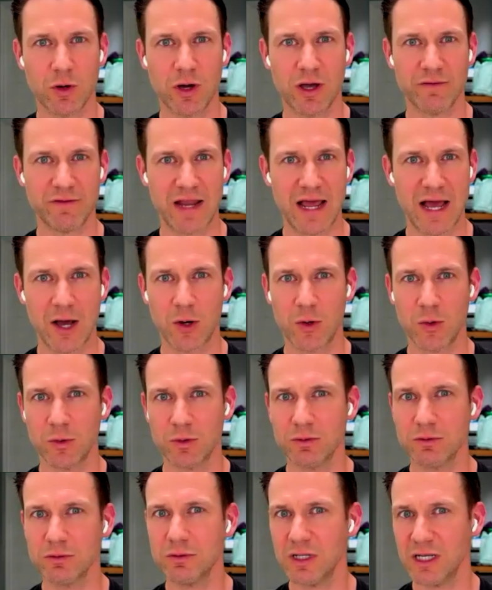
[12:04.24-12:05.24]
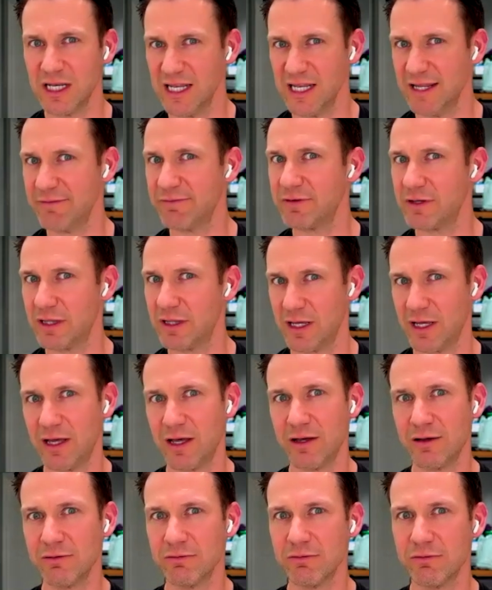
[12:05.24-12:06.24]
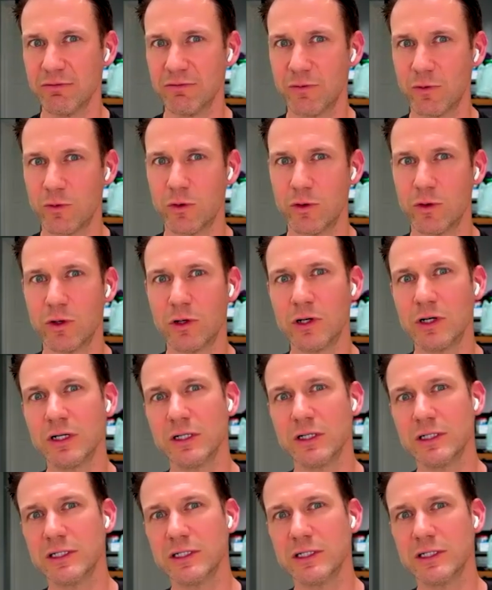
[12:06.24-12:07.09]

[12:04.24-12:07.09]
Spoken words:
I've now lived there for